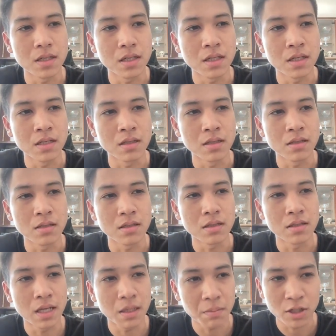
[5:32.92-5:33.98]
and
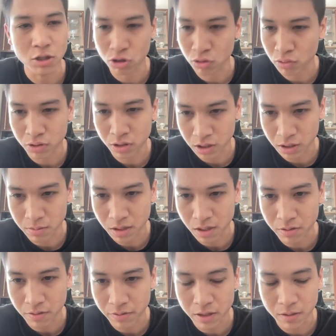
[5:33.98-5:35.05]
they make short clips
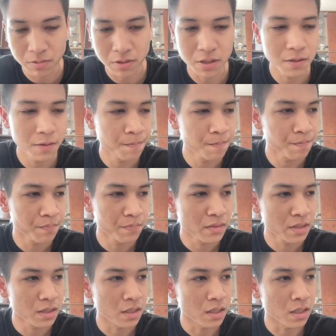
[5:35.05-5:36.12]
out of them, right?
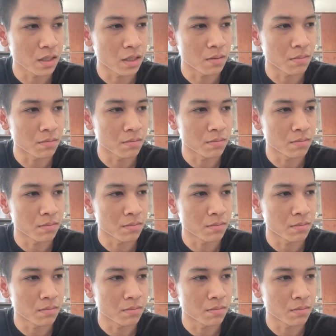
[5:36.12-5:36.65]
Um,